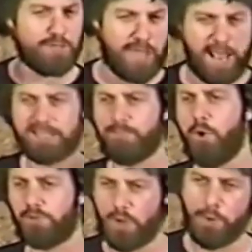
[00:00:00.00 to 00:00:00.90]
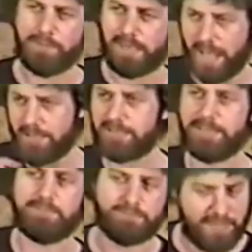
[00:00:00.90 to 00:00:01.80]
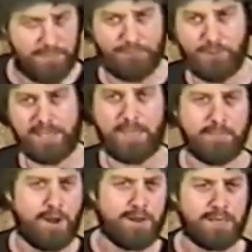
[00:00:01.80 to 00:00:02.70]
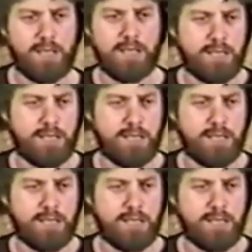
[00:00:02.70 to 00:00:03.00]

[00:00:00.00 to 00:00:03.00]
you can't smoke dope, you can't sleep together before you get married, and,